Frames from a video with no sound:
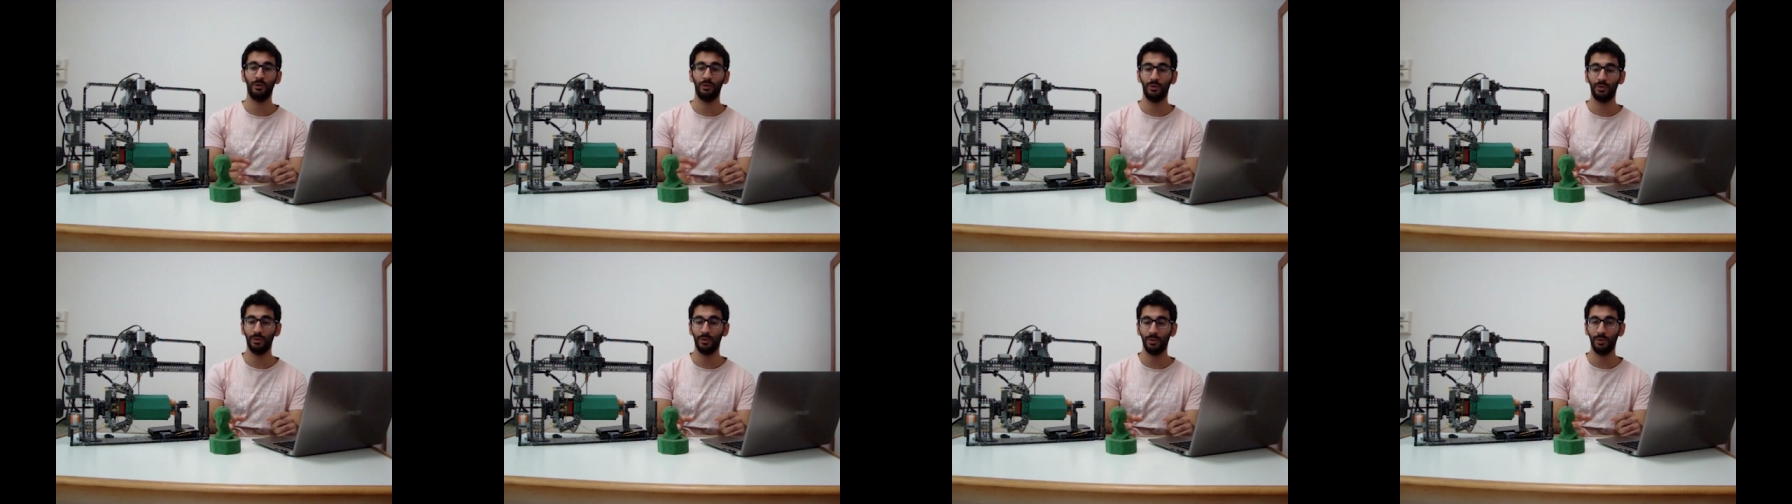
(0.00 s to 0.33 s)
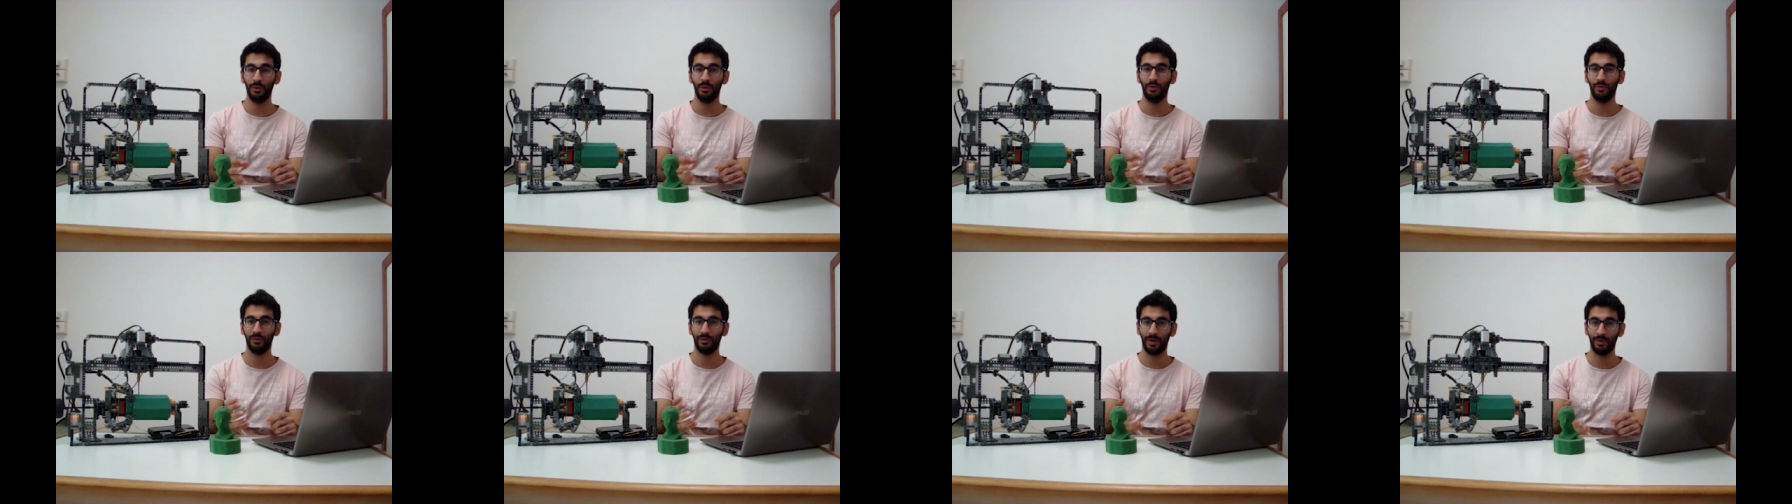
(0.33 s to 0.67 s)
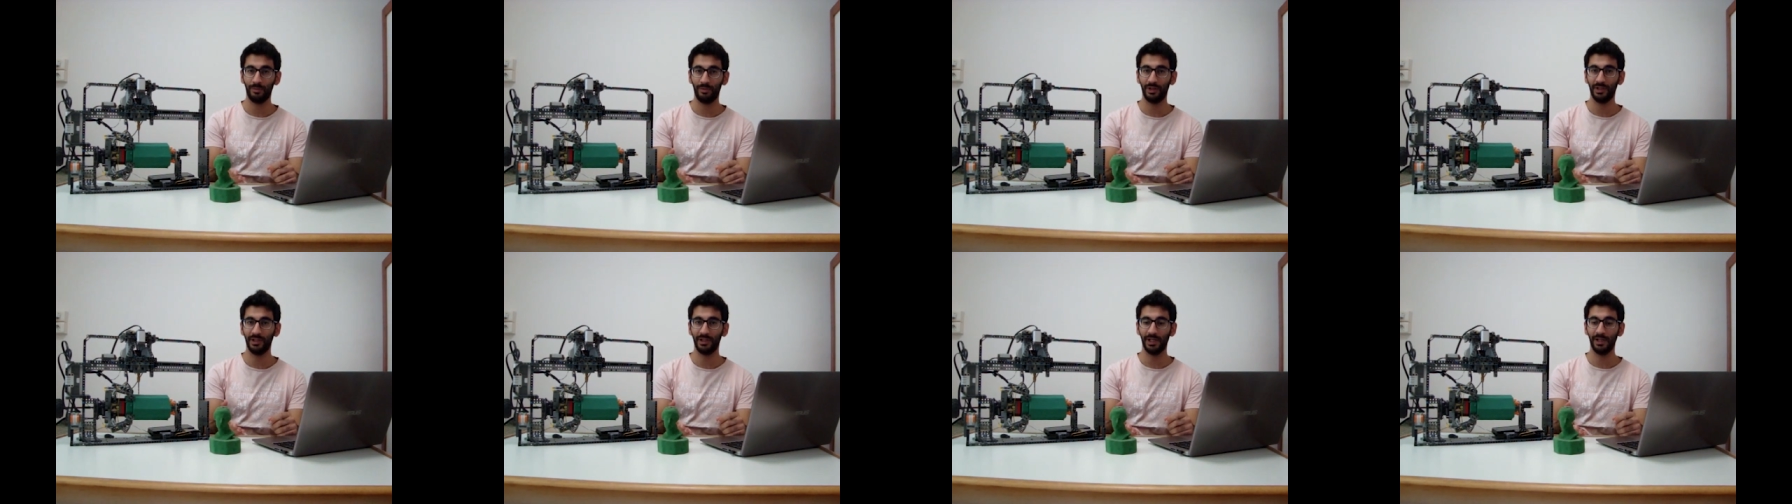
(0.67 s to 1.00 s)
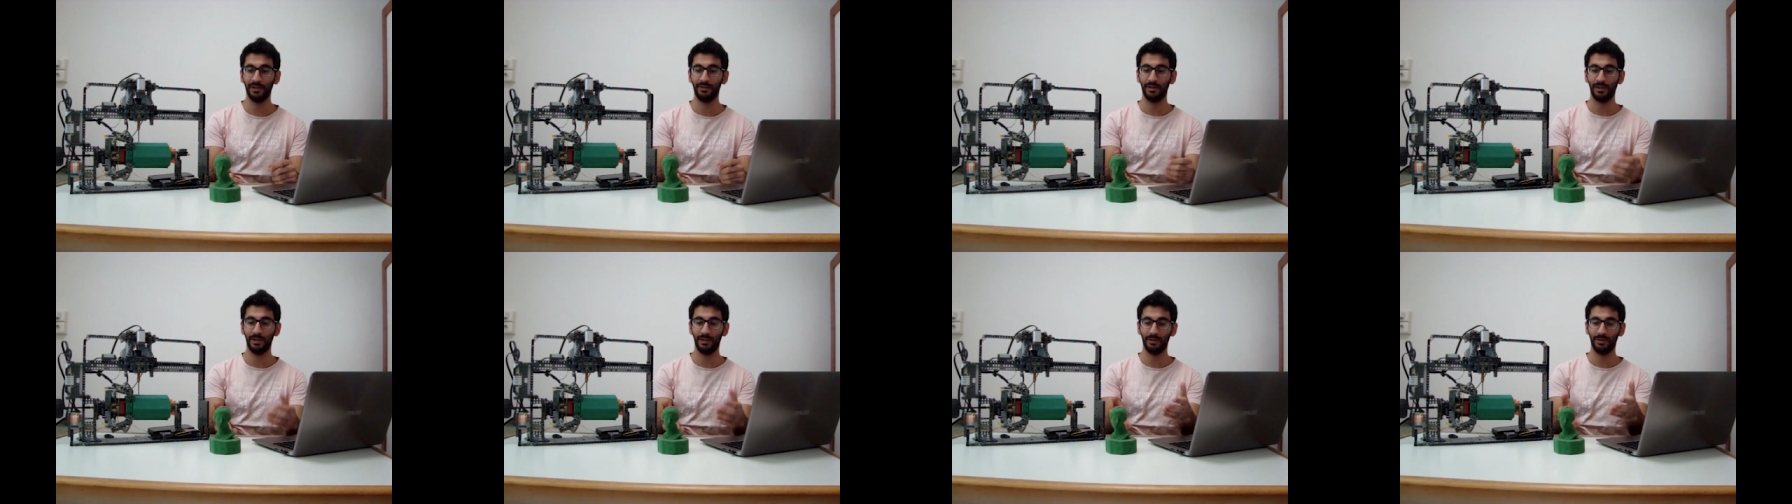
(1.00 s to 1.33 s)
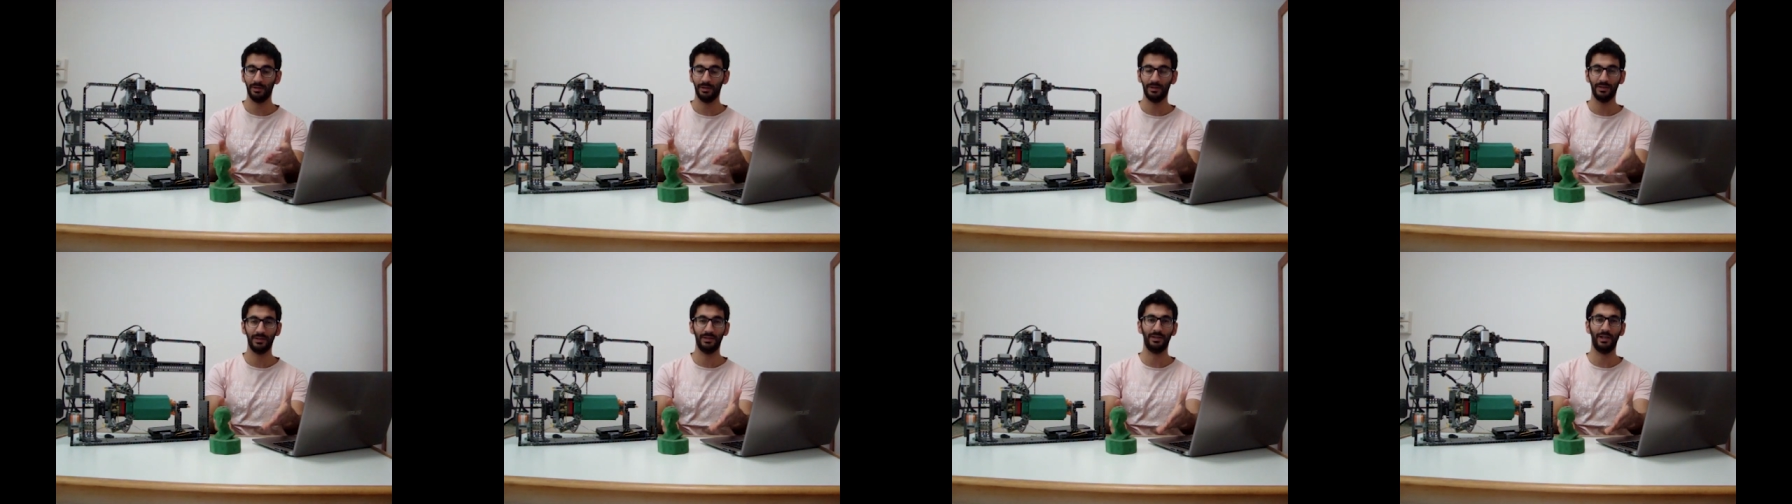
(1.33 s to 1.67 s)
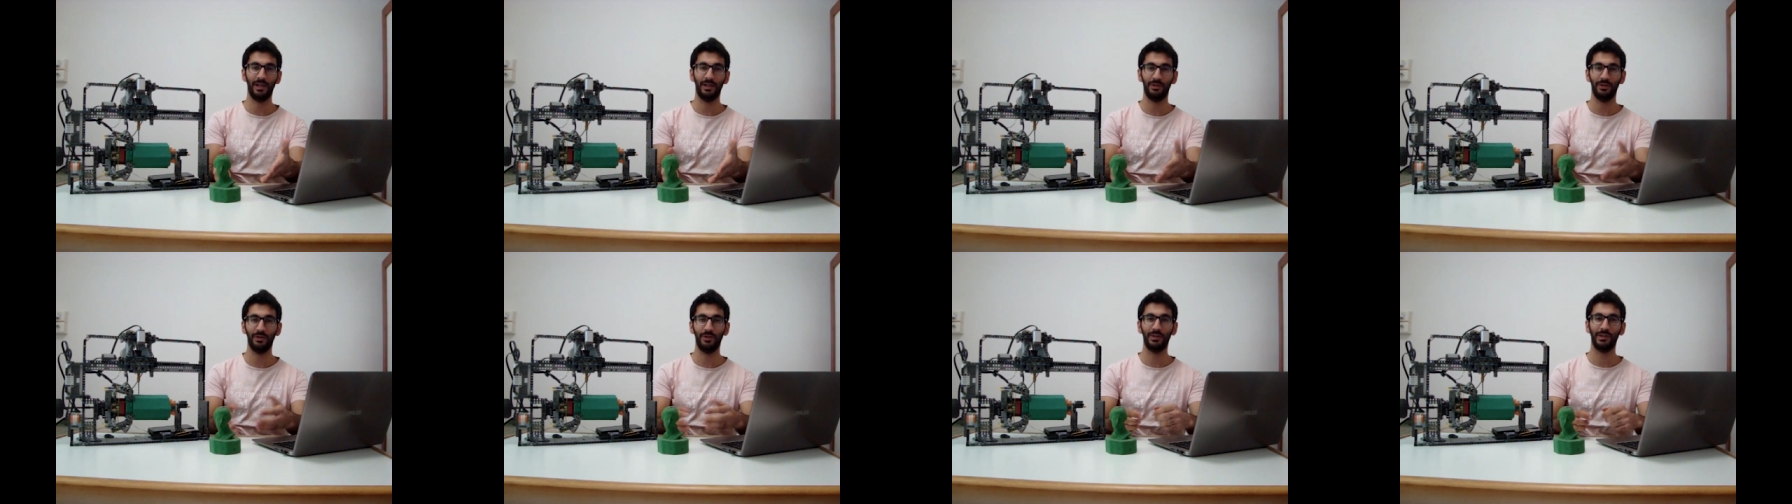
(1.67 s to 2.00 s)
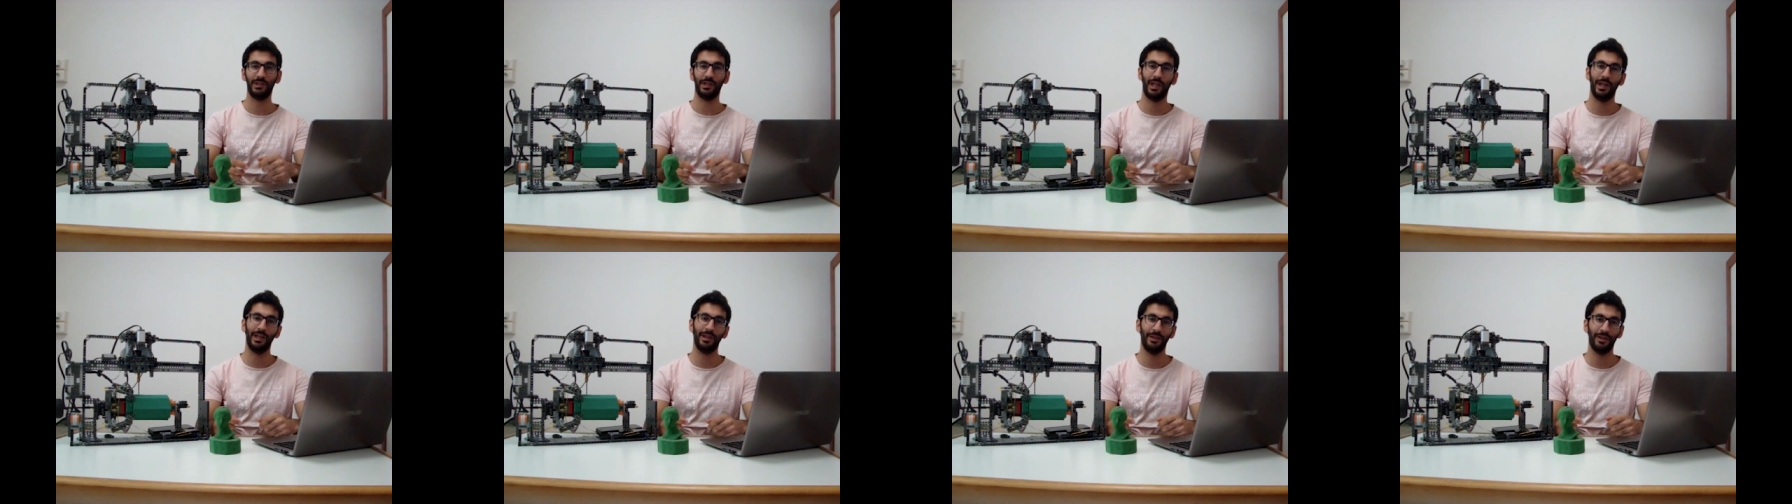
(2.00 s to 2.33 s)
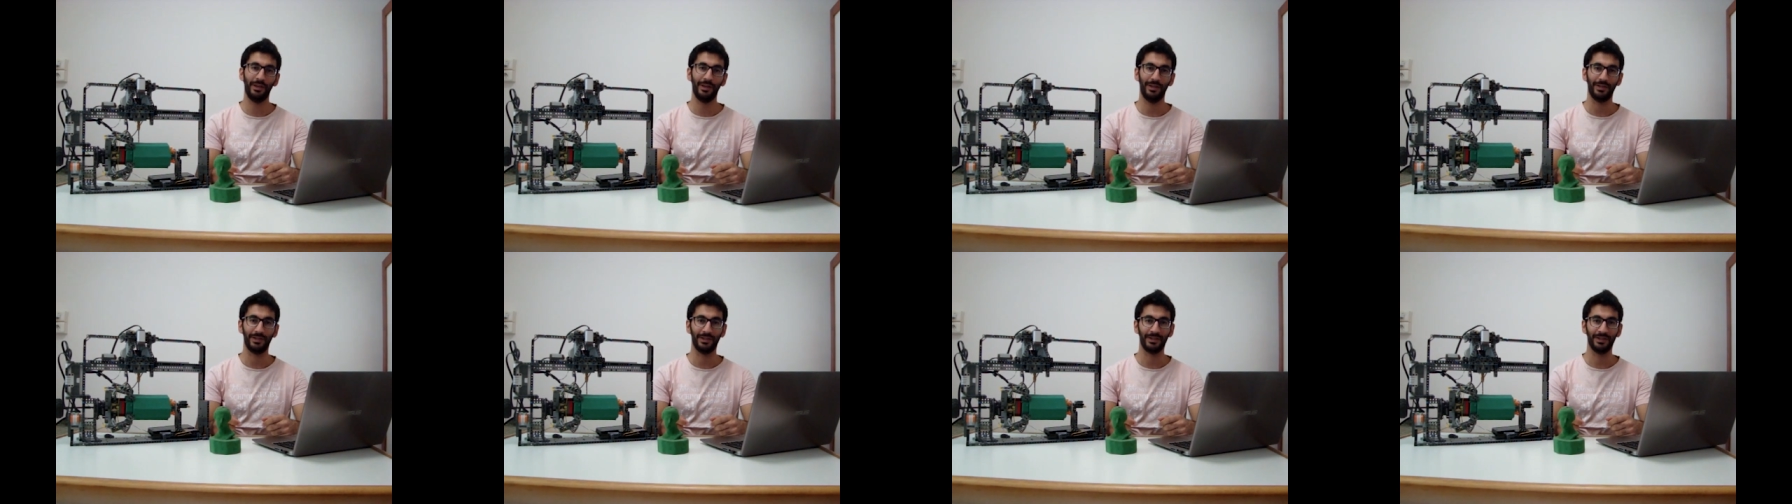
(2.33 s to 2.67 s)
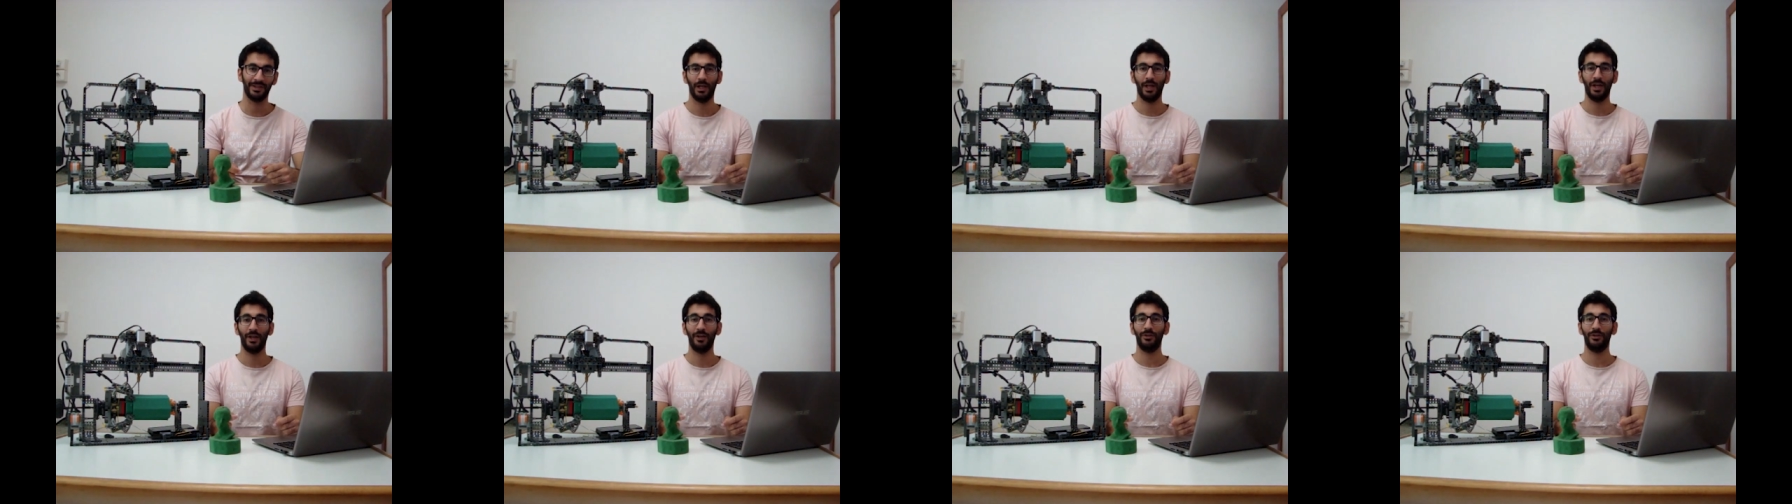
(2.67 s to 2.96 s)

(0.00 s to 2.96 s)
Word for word: to fabricating status like this.